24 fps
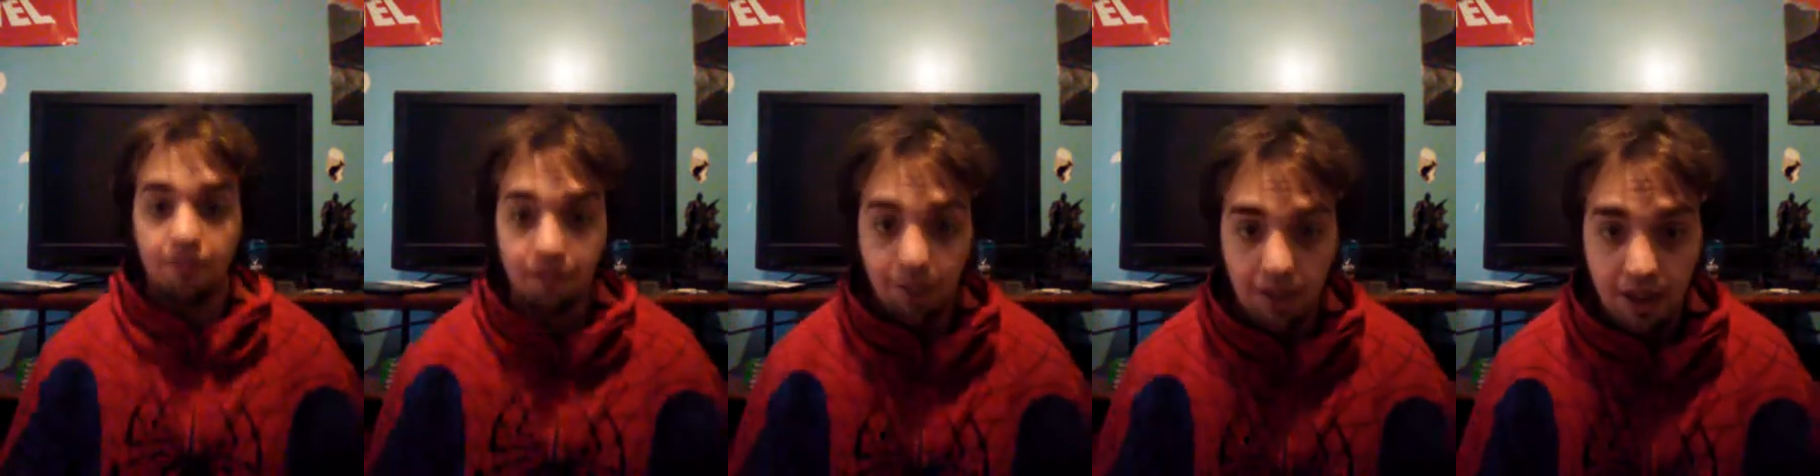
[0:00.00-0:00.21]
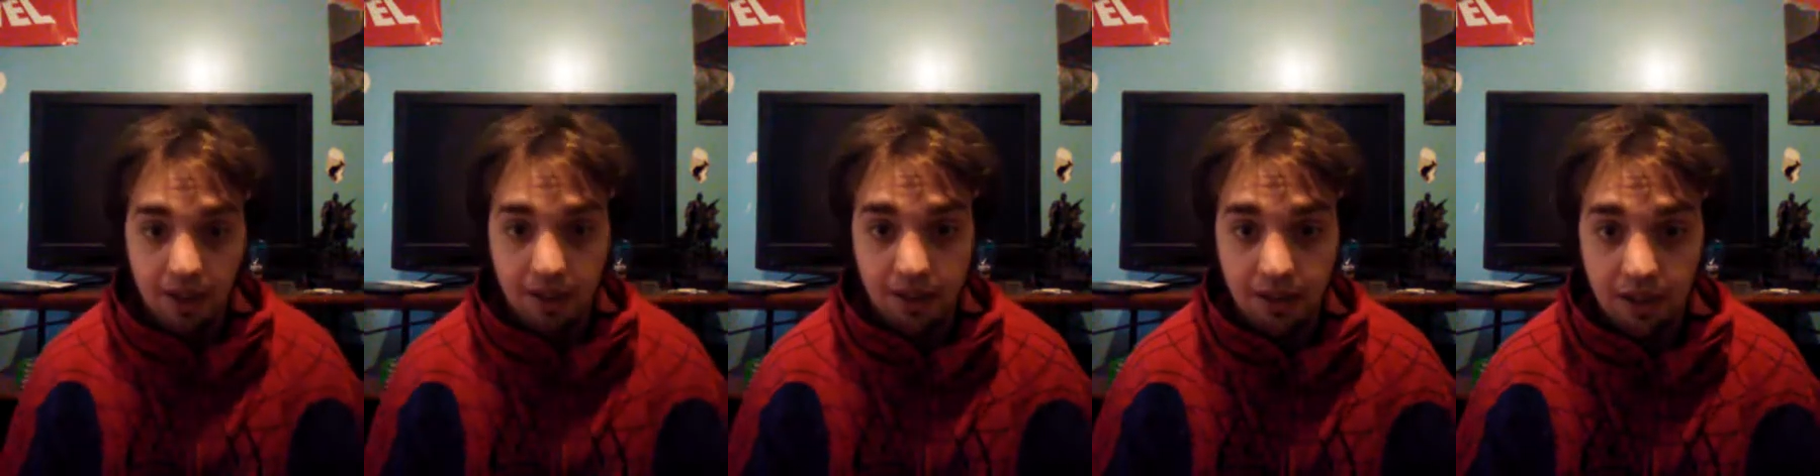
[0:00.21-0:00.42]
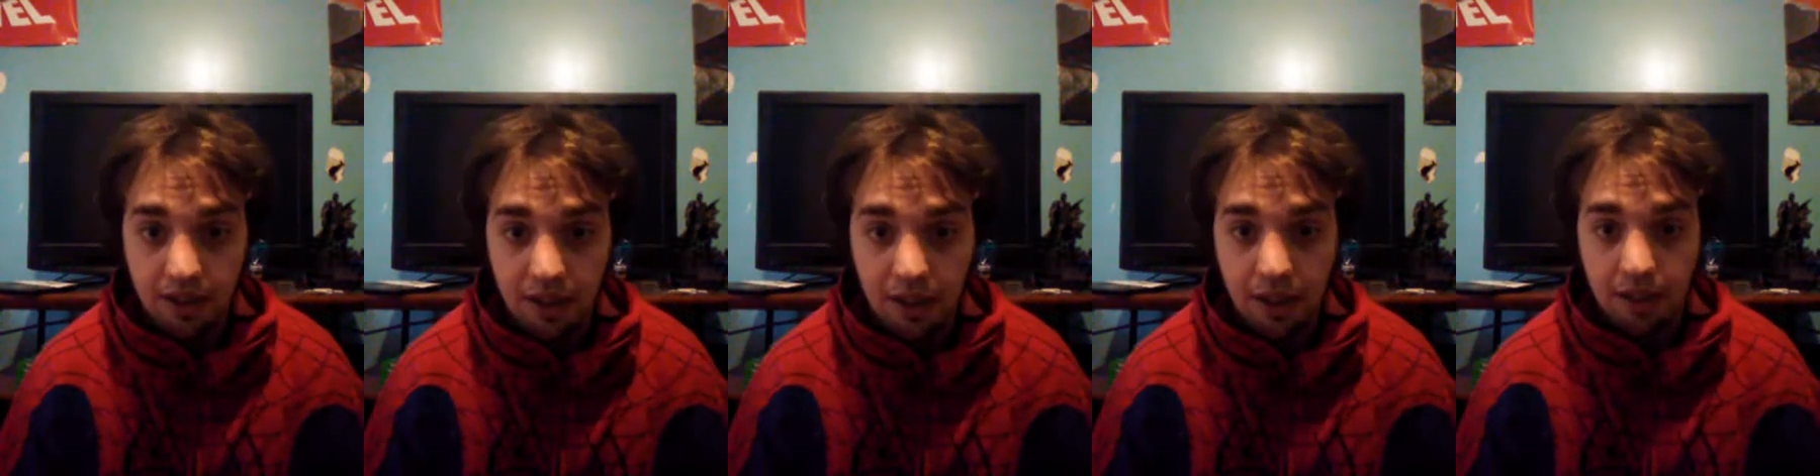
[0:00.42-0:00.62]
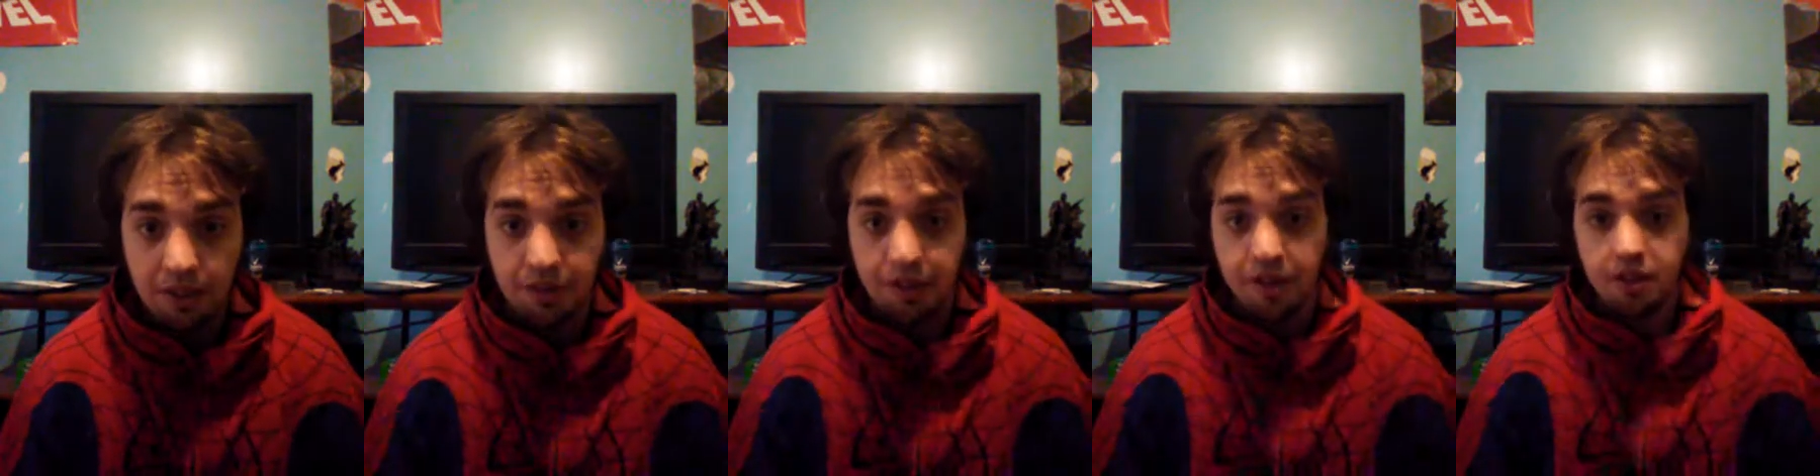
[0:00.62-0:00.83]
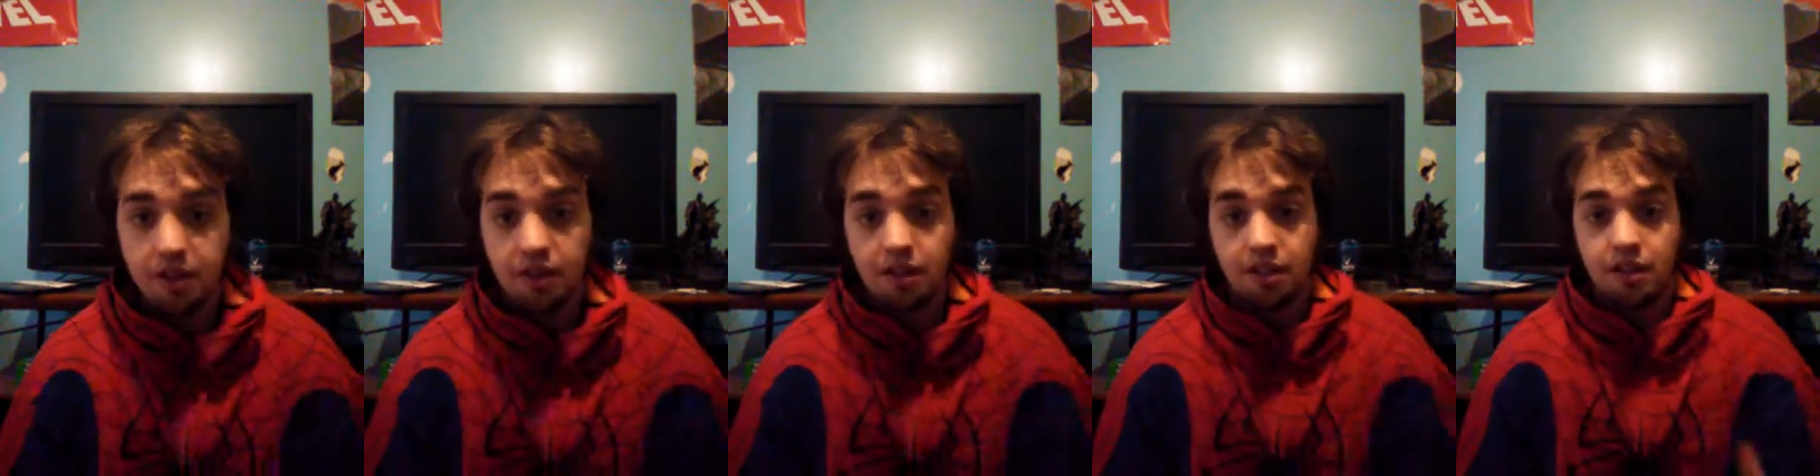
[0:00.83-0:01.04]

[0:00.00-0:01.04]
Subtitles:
finds out